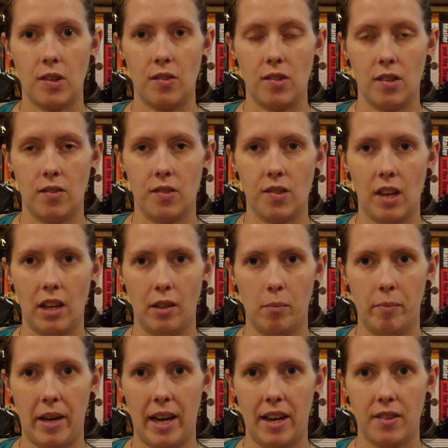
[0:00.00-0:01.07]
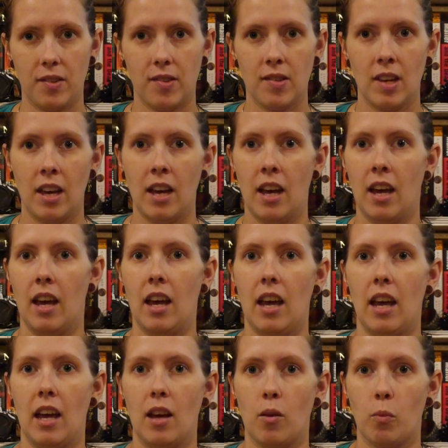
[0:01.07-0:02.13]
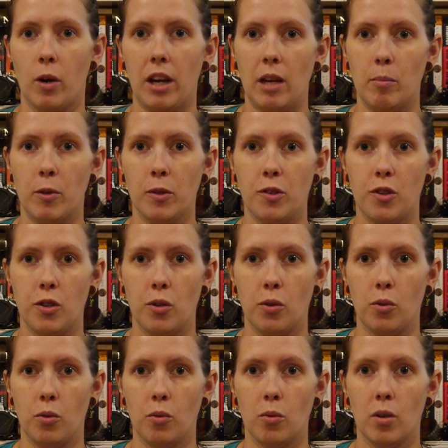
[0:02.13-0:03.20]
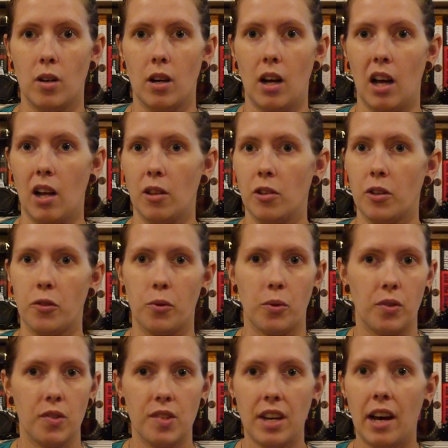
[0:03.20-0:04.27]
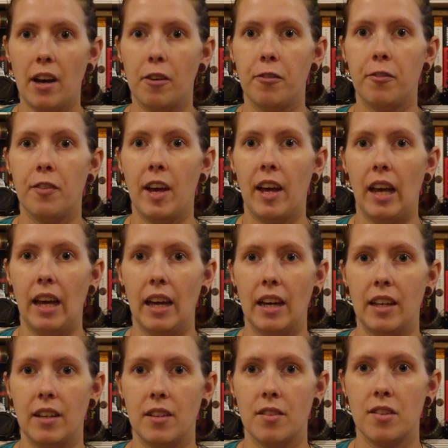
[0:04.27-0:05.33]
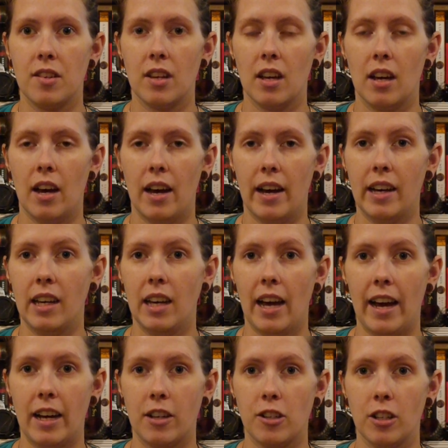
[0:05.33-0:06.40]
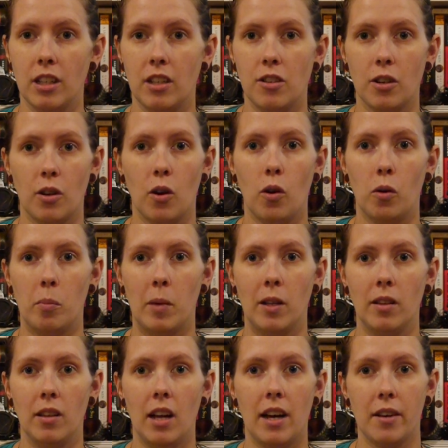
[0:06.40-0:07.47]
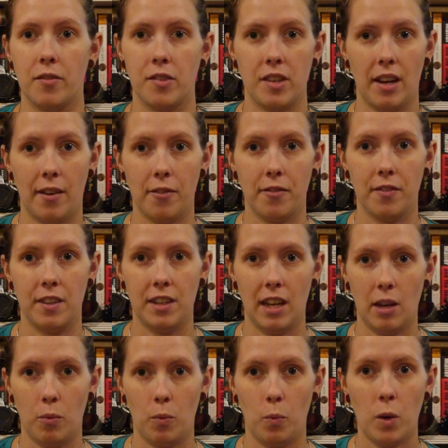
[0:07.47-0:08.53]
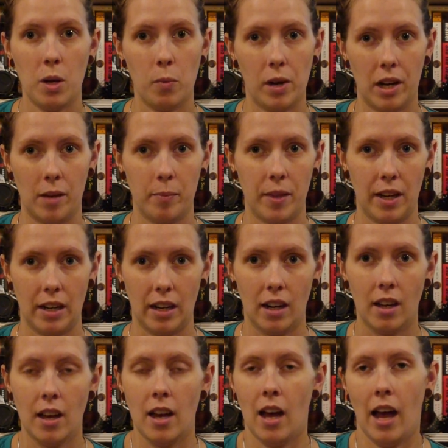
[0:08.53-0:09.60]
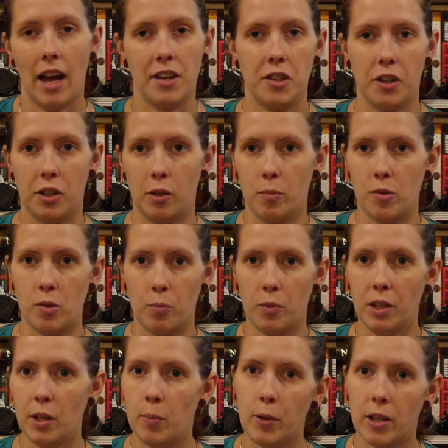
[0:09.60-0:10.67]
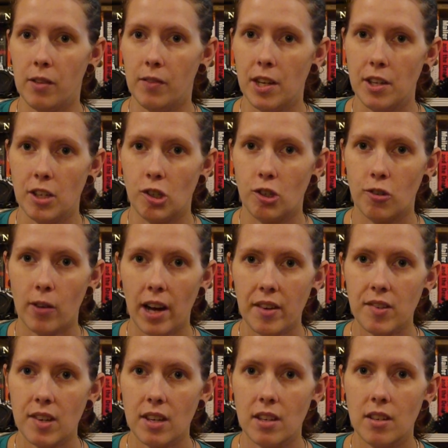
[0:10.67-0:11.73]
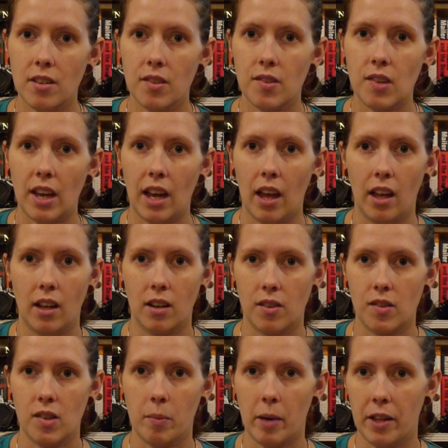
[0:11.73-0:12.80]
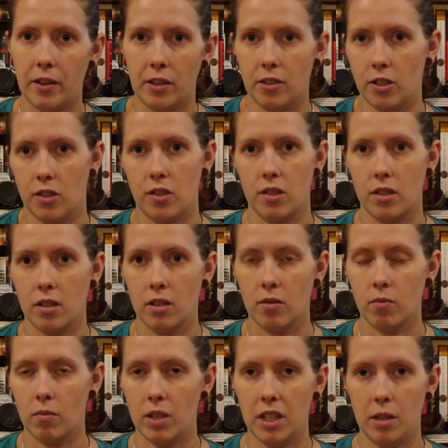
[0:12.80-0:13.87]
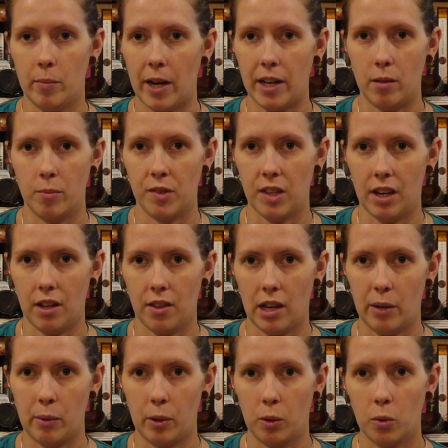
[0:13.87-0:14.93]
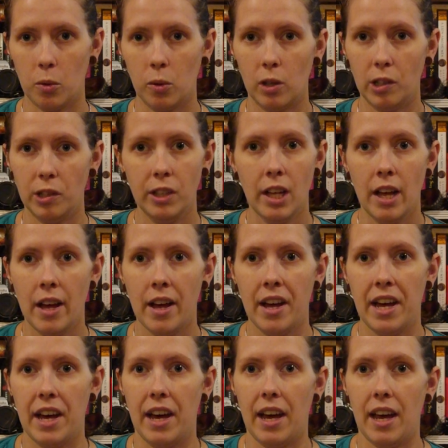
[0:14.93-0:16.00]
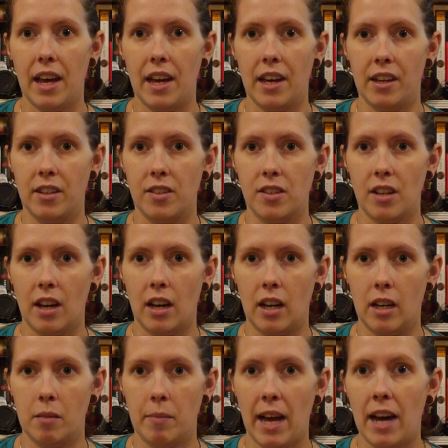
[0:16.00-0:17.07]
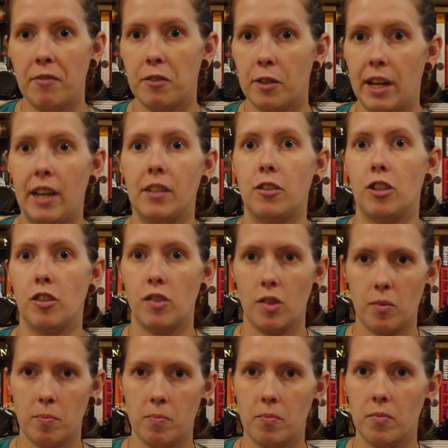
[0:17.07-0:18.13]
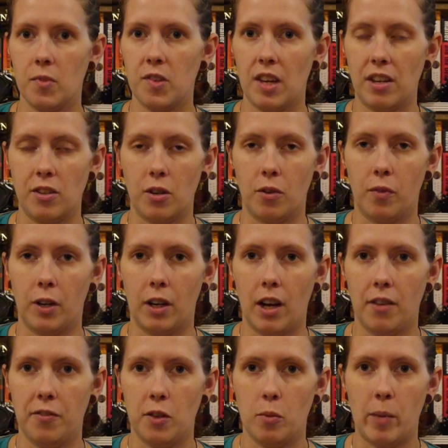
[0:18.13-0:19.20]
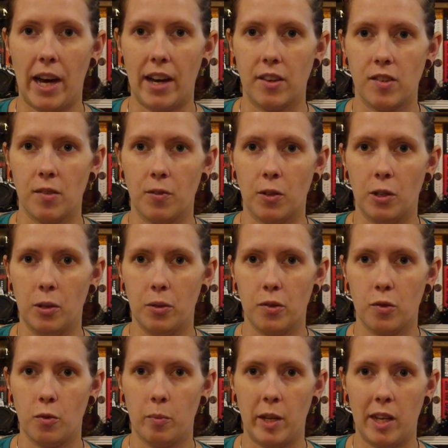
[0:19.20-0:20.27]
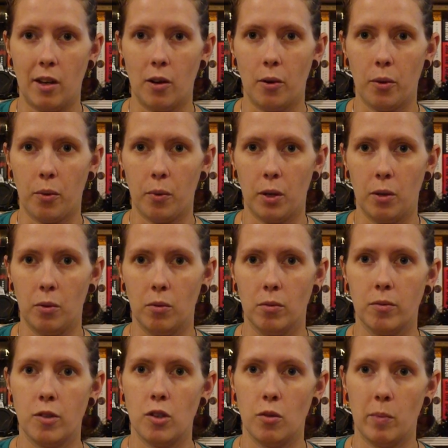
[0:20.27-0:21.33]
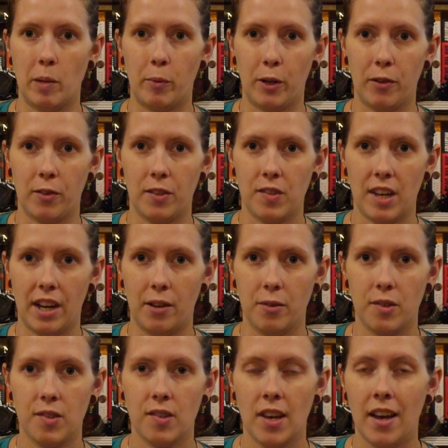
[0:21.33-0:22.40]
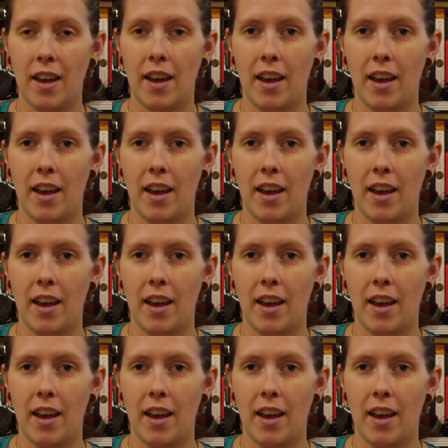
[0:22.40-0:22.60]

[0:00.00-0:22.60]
It's in Salem, Mass, and were able to look through the stuff, and I actually took home a lot of stuff the day we went up there. I took home some really pretty vintage dresses and some other just random items that I thought were cool. And after that, she's sent over a few bags of clothes for me to go through to my boyfriend's house.